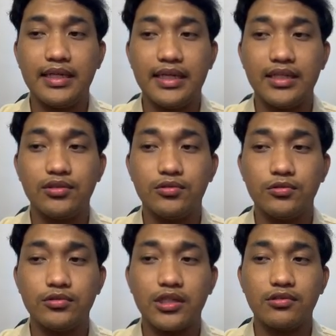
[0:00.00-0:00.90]
in
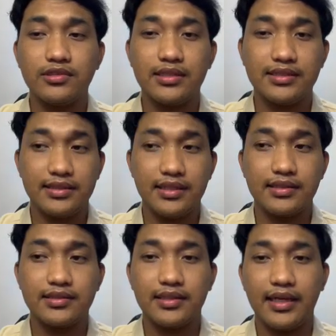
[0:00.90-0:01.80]

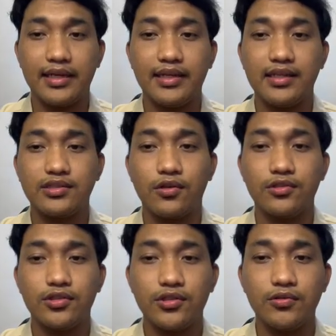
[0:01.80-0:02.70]
2006 and has
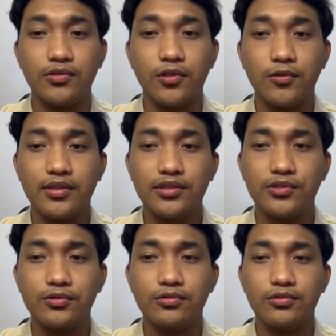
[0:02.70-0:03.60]
continued growing
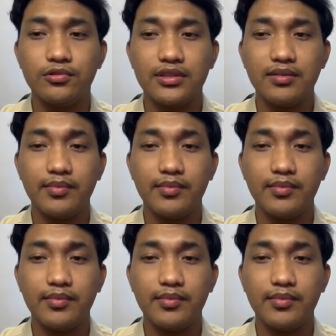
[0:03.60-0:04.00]
through rural